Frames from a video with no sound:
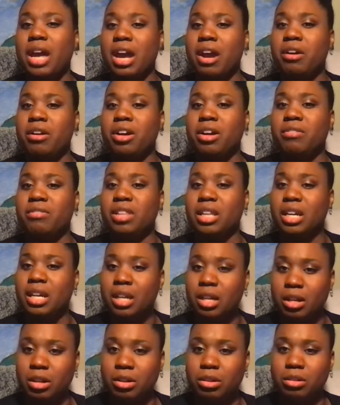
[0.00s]
area of the
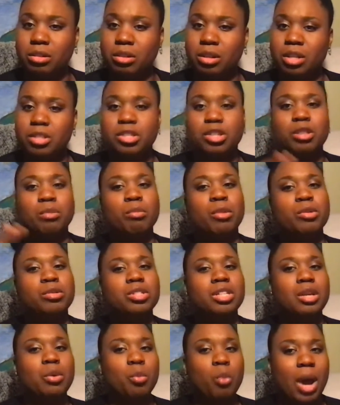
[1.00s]
Hill to the
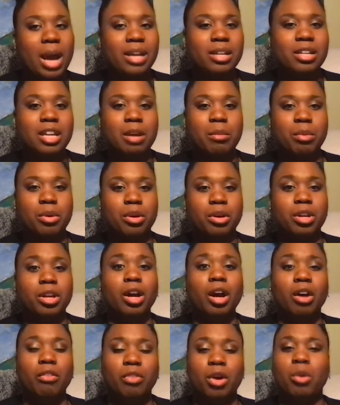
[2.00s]
mostly white
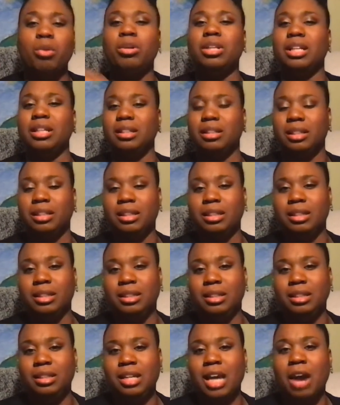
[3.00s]
neighborhood of Oakland.
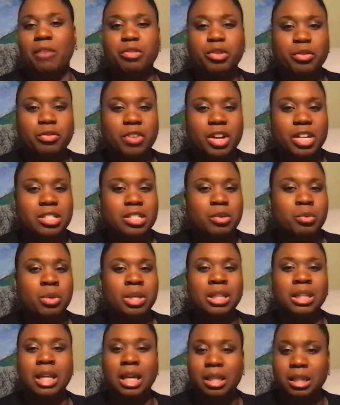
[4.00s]
After facing
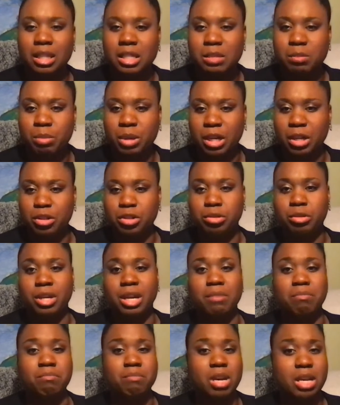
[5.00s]
relentless bigotry
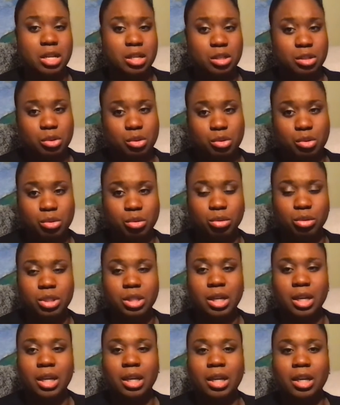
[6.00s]
at many
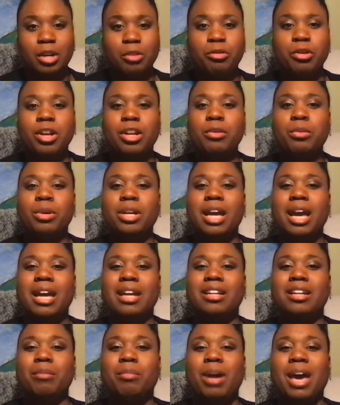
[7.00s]
schools, Freddie would
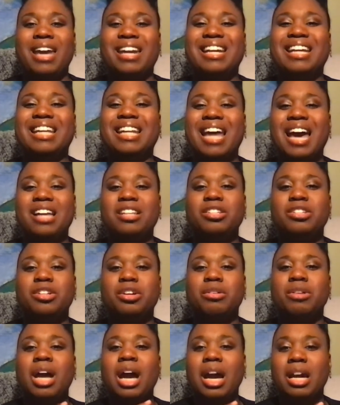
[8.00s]
end up at
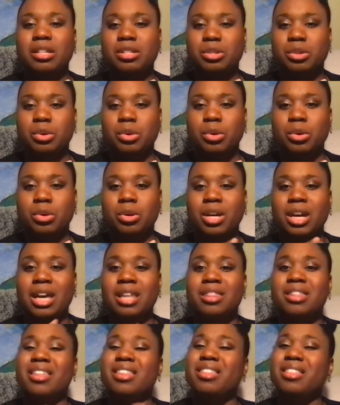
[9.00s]
Gladstone High School
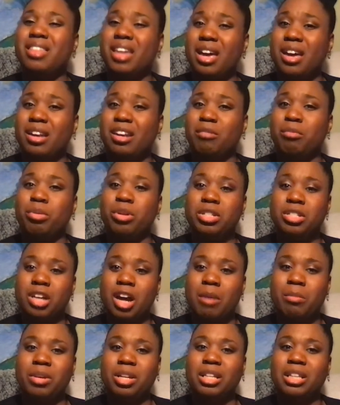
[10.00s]
in the then
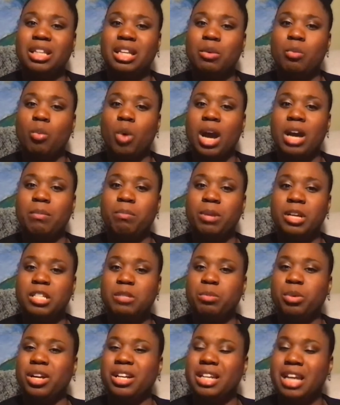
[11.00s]
predominantly white
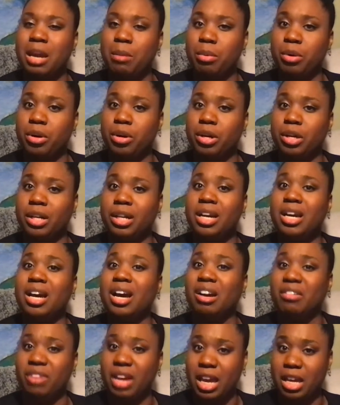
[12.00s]
Pittsburgh neighborhood
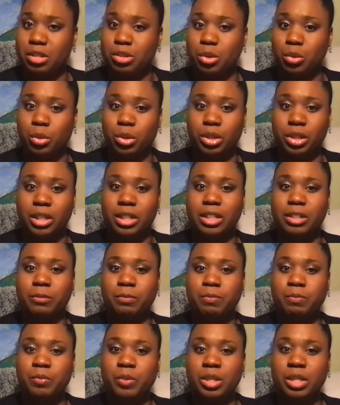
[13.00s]
of Hazelwood.
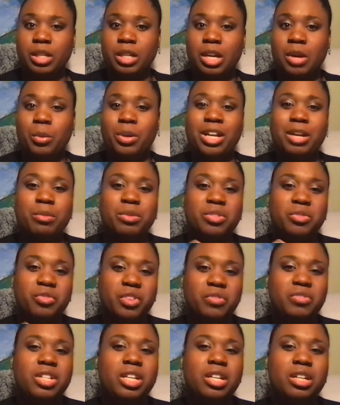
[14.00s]
When he was
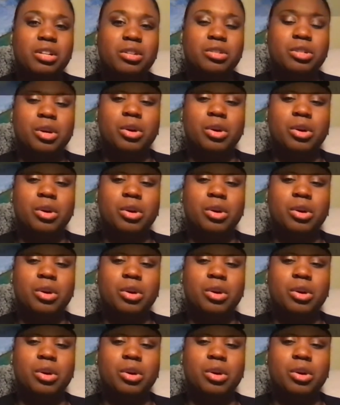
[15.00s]
15 years